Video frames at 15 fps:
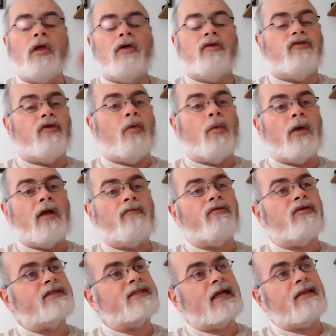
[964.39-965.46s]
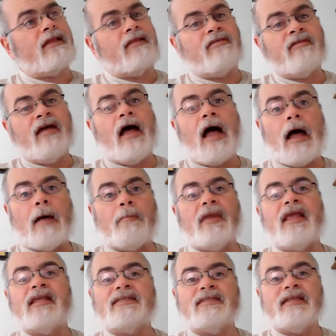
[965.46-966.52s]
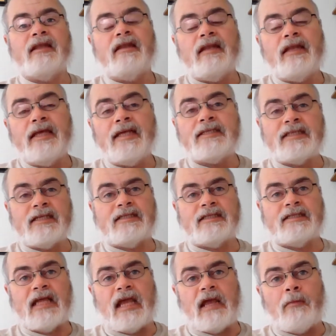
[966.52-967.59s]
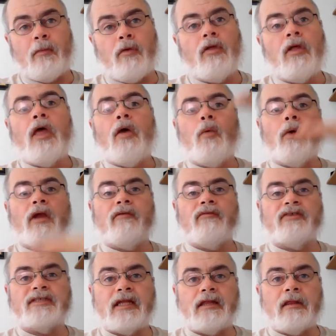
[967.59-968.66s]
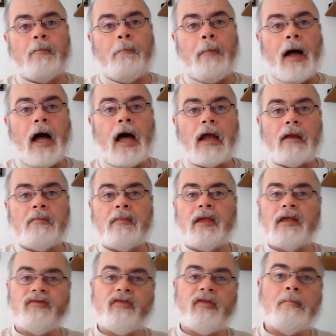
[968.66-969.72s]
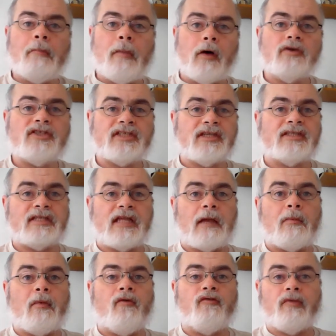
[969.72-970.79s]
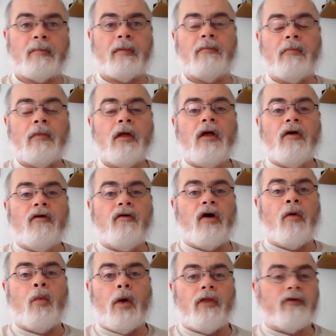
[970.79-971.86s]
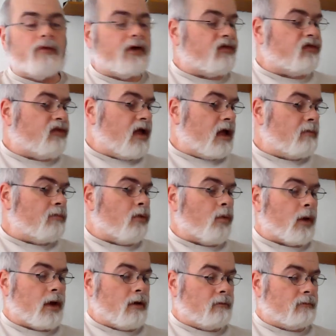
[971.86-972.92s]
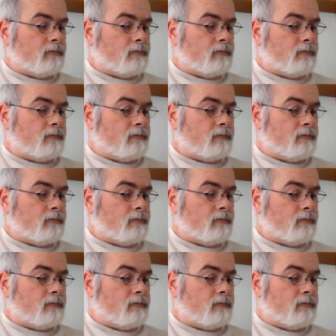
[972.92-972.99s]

So whatever is at the top is the least stable, whatever is at the bottom is the most stable from a weathering standpoint.